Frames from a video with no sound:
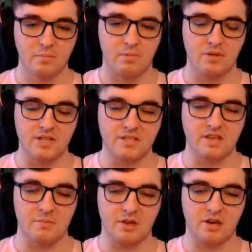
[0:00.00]
please
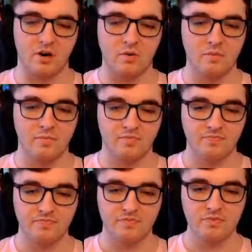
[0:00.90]
let me know.
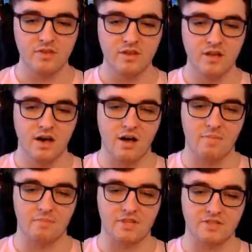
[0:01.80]

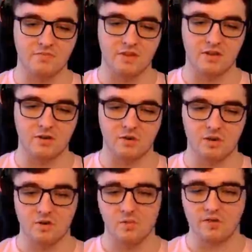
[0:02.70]
This video
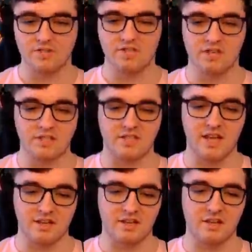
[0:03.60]
was
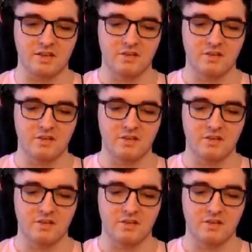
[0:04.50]
intended